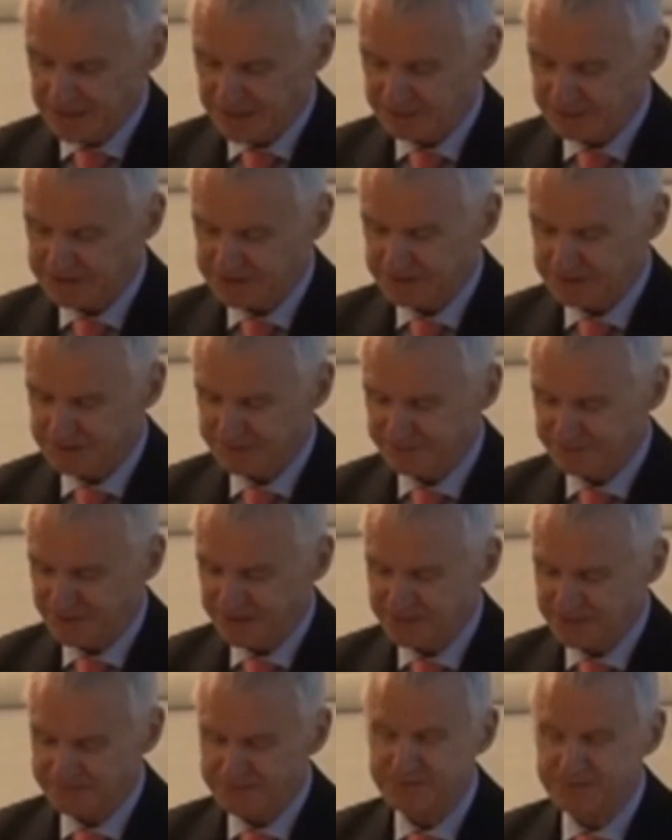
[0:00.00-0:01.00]
Now, to
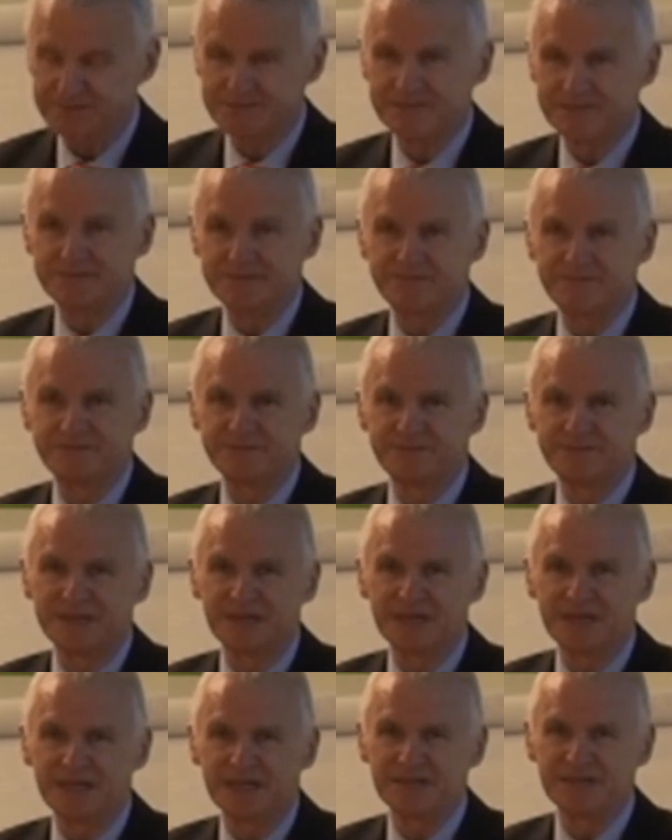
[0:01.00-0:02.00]
develop
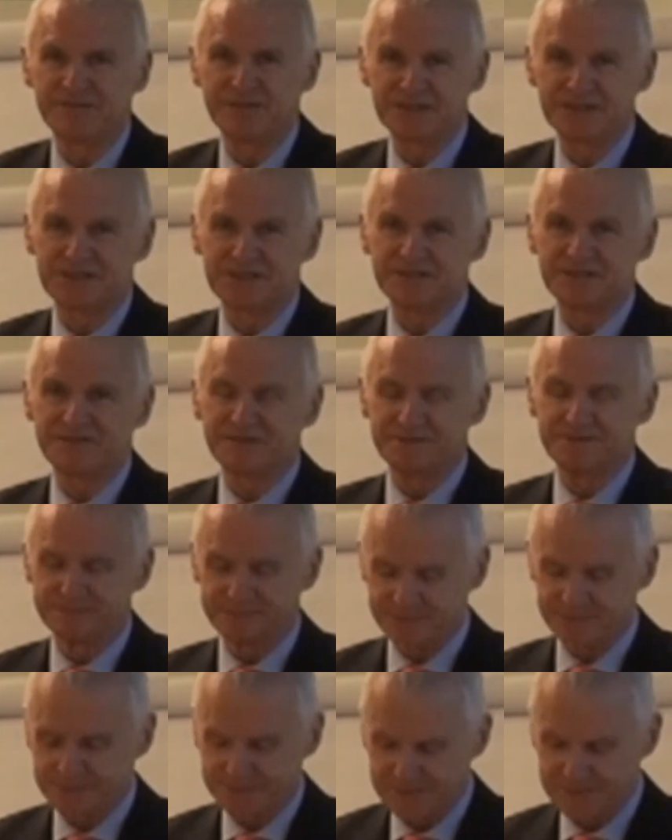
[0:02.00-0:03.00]
innovative
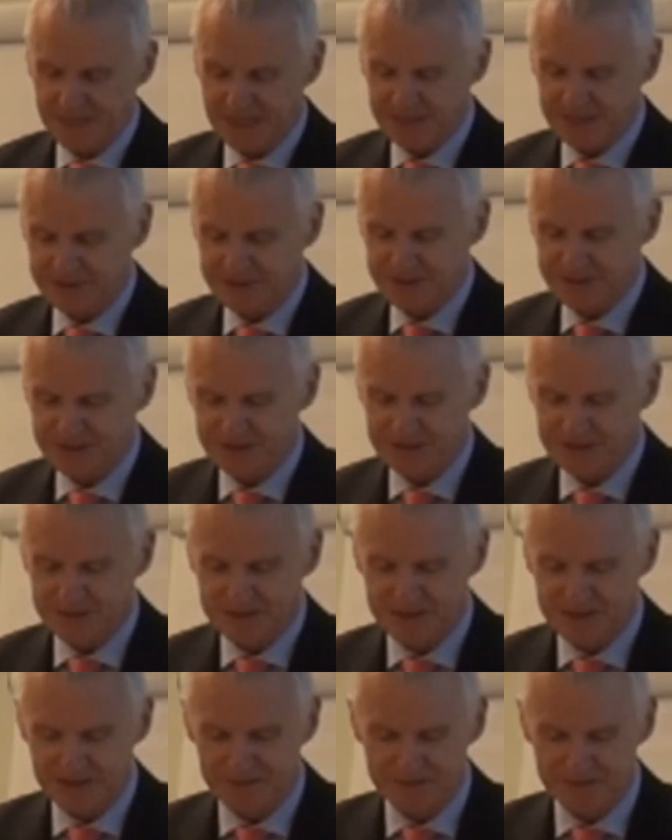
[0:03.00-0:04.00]
energy
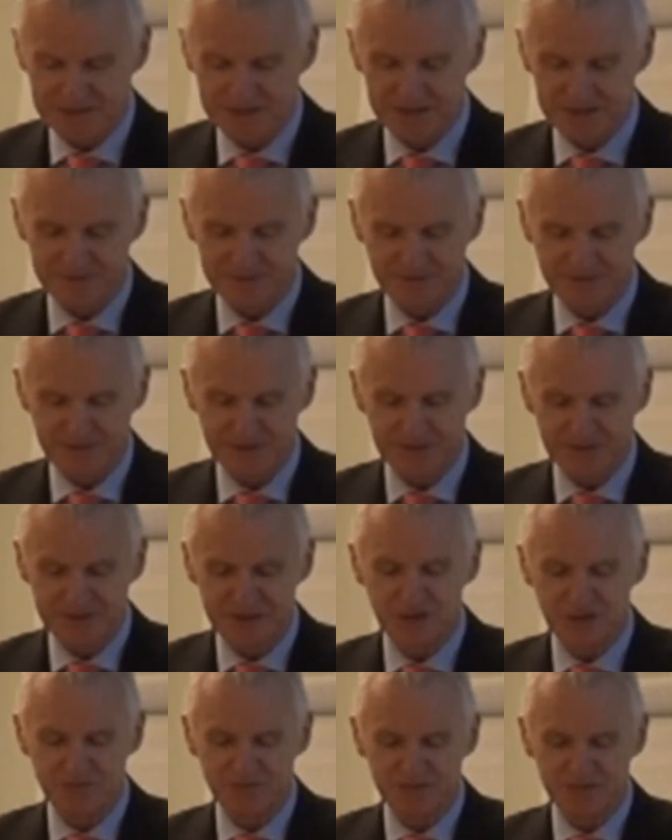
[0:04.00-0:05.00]
services for
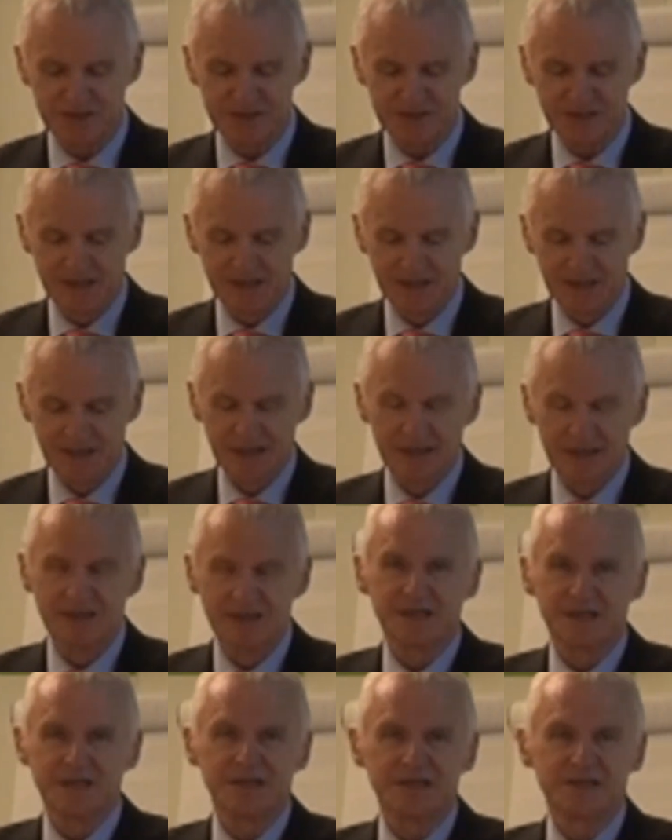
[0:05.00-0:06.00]
consumers,
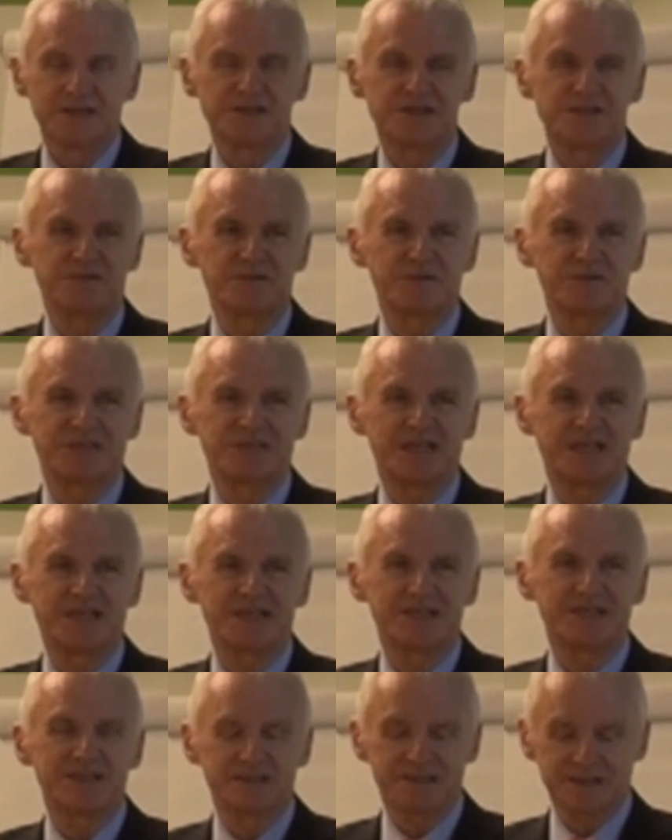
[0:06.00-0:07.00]
consumer
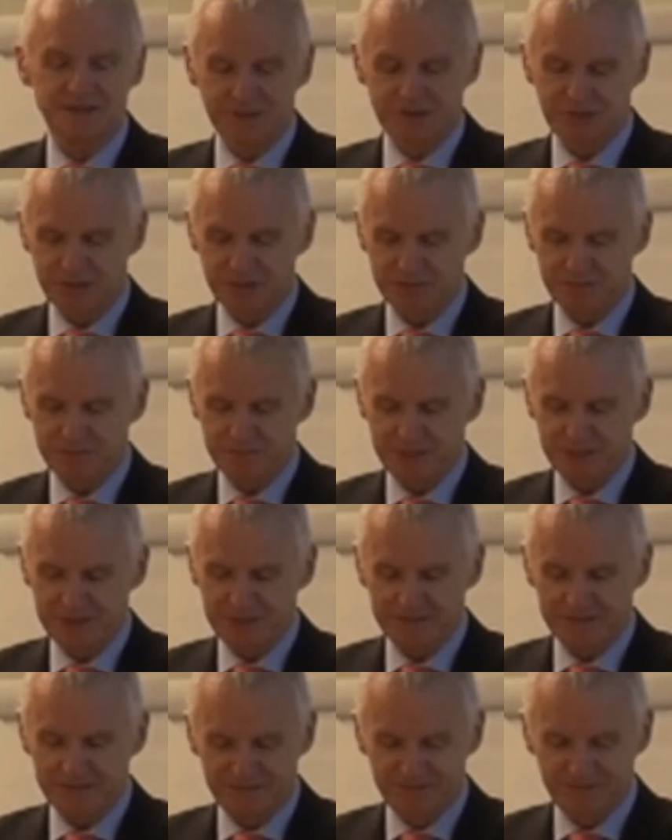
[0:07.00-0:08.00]
data should
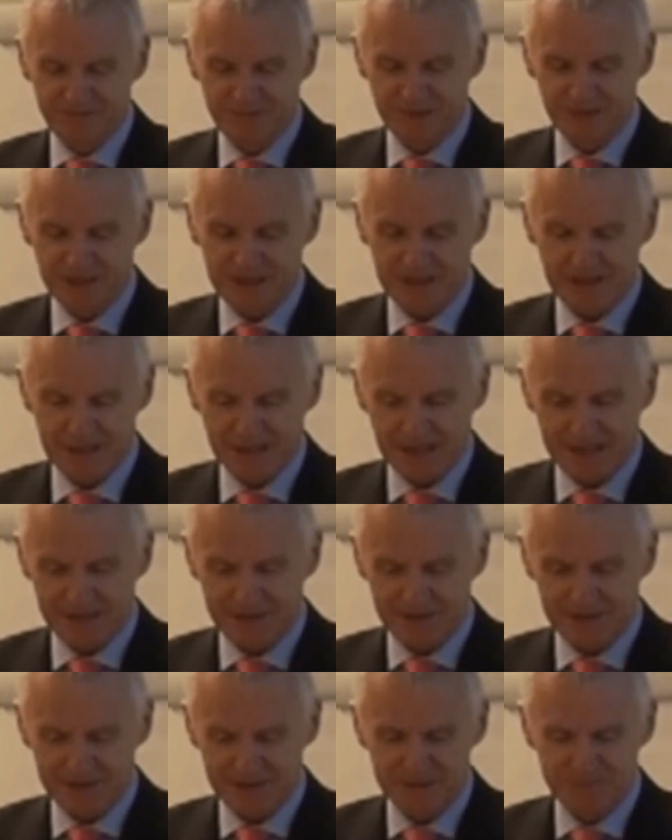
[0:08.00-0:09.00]
be fully
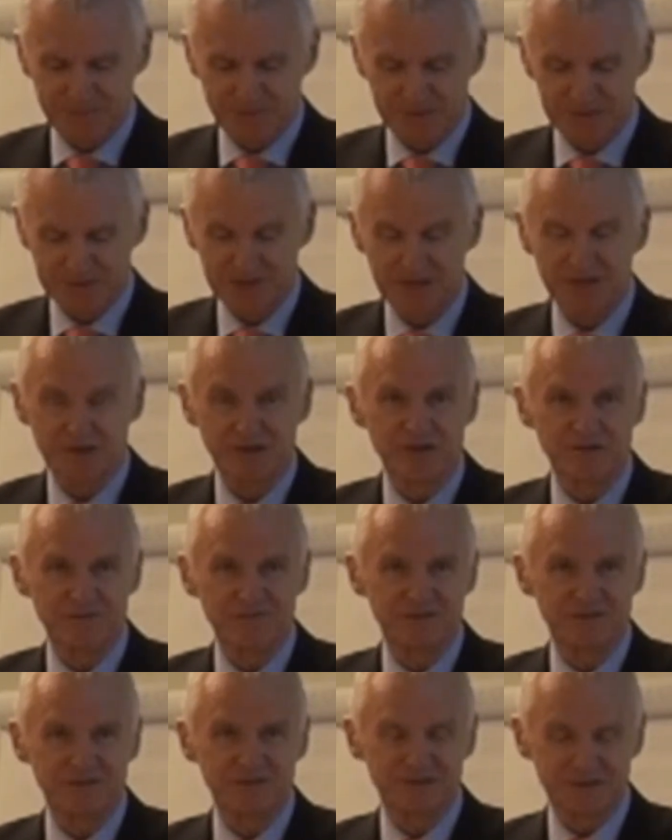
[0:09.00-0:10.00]
at the disposal of
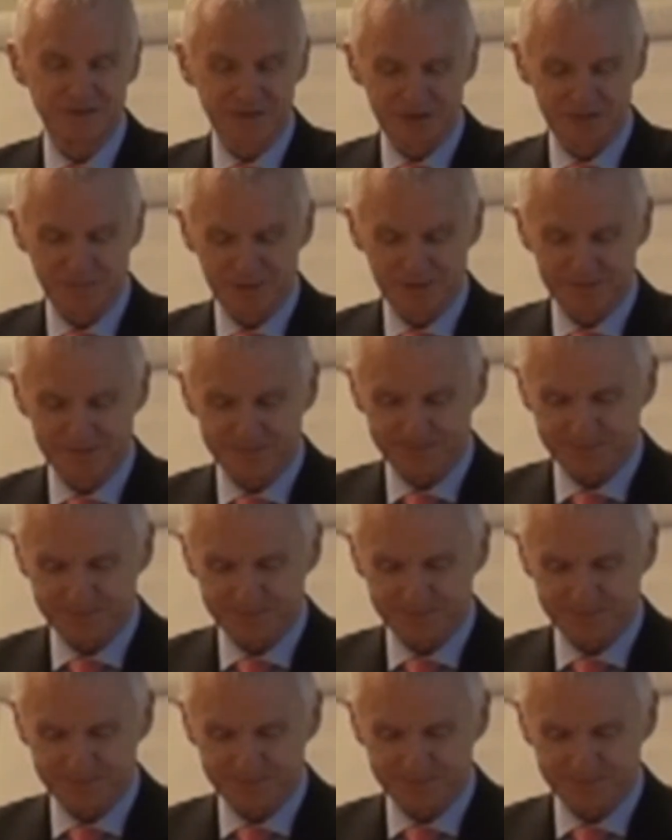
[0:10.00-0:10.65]
the consumer.